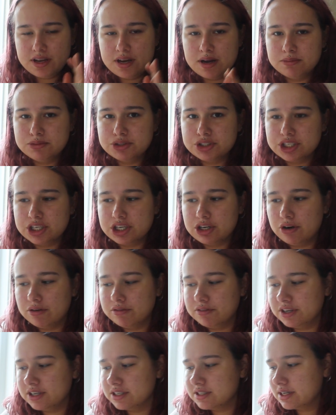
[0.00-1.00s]
I'm drinking
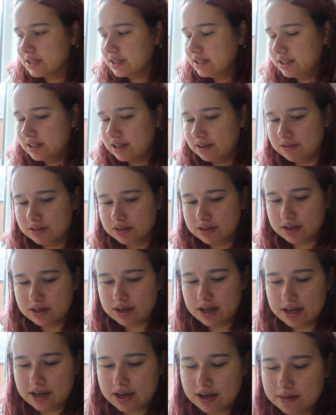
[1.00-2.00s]
coffee. It's like 11
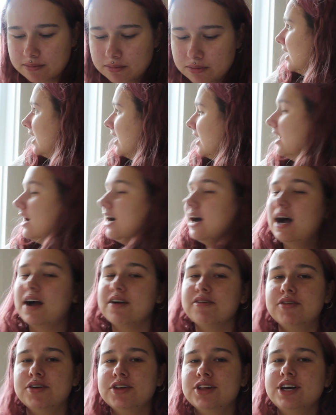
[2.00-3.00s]
a.m.
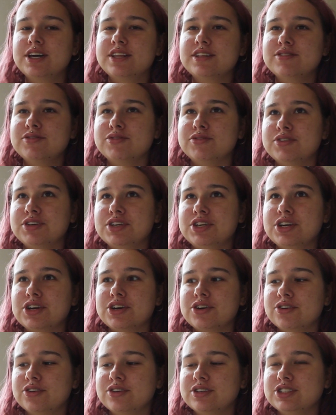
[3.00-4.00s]
I feel like this
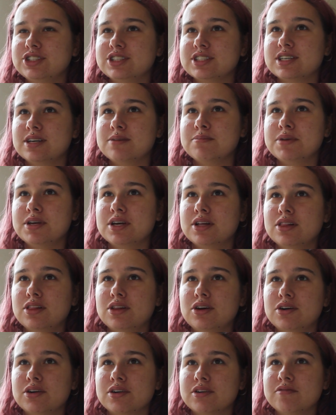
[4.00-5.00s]
video is just gonna be a
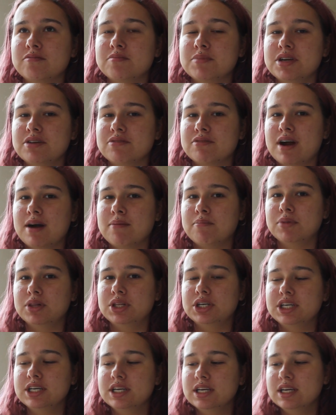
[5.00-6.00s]
lot of me
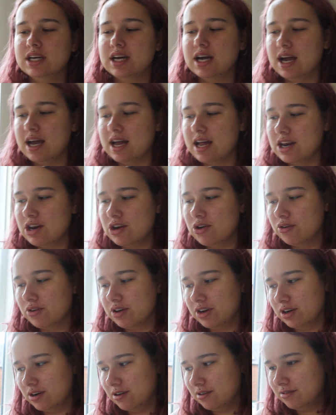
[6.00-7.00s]
rambling and not
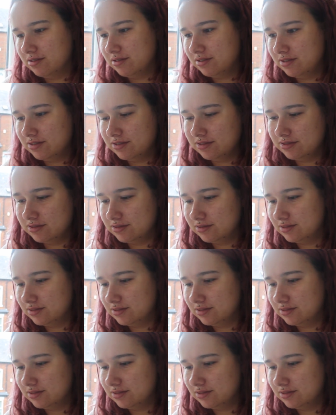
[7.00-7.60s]
enough